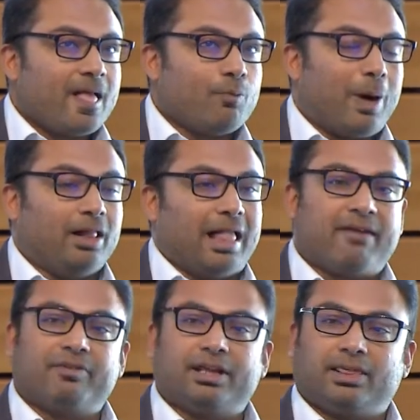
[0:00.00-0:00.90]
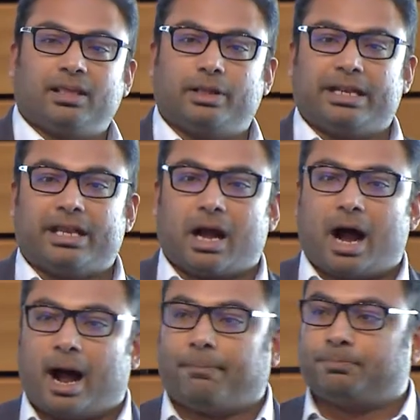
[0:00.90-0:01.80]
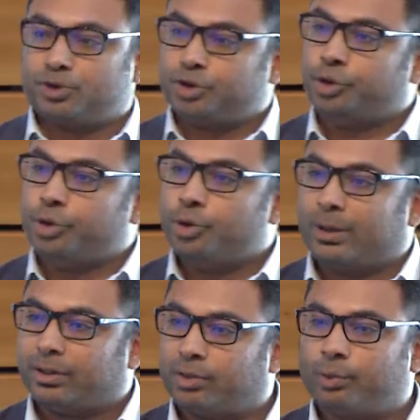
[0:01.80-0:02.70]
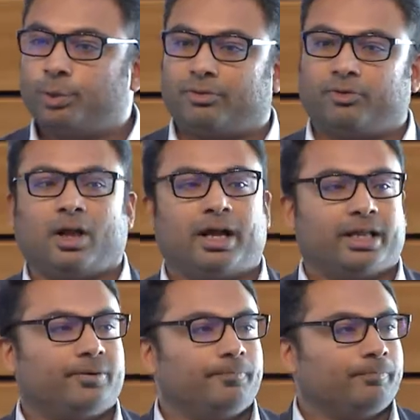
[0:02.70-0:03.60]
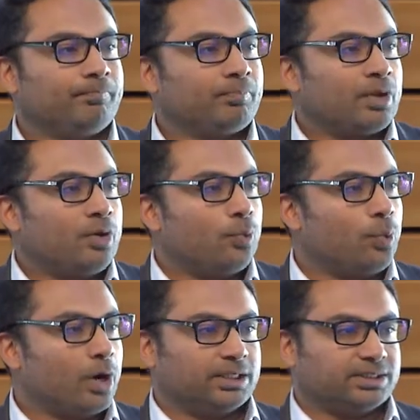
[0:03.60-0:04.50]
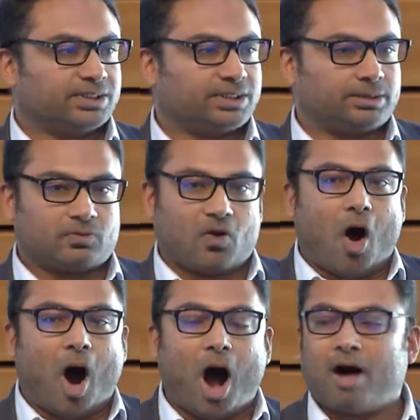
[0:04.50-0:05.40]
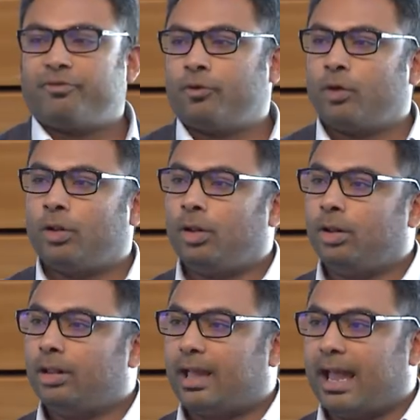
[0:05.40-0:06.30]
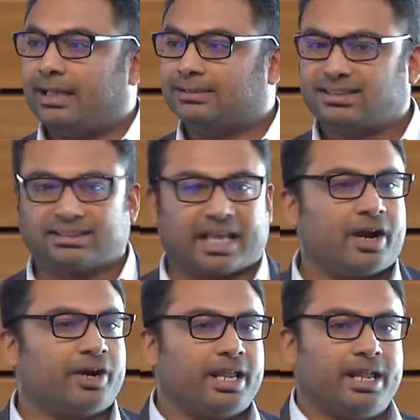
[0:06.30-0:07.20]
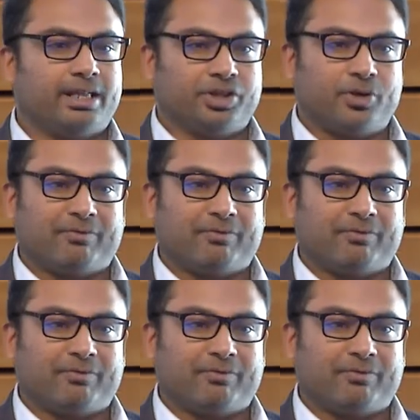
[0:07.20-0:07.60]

while everything leading up to and through the flood was awful and scary, and you